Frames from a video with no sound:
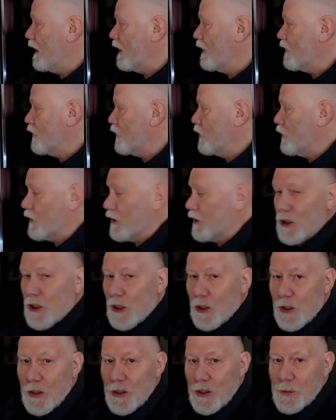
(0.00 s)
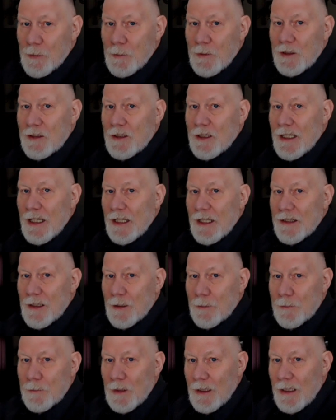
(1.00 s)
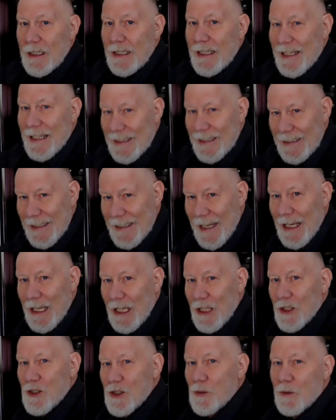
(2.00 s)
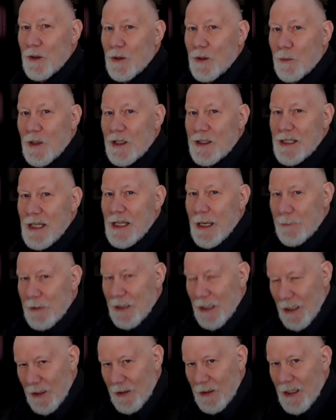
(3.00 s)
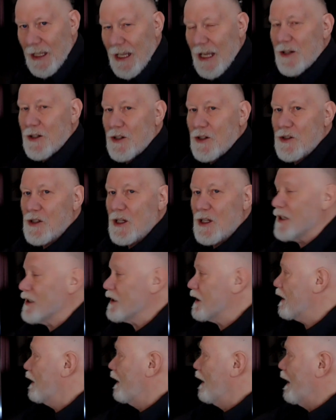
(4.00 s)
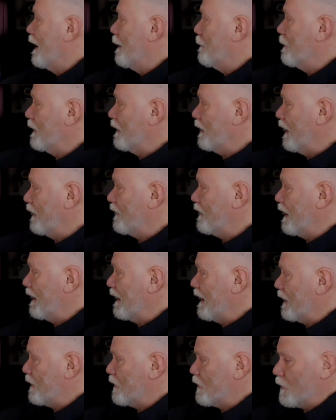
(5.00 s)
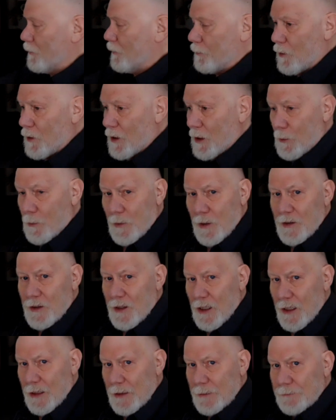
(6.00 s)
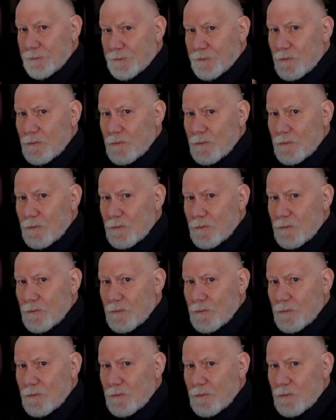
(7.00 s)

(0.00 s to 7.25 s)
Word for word: in your encouragement to get them engaged with what's happening and the energizing, but yet they get to a point when they're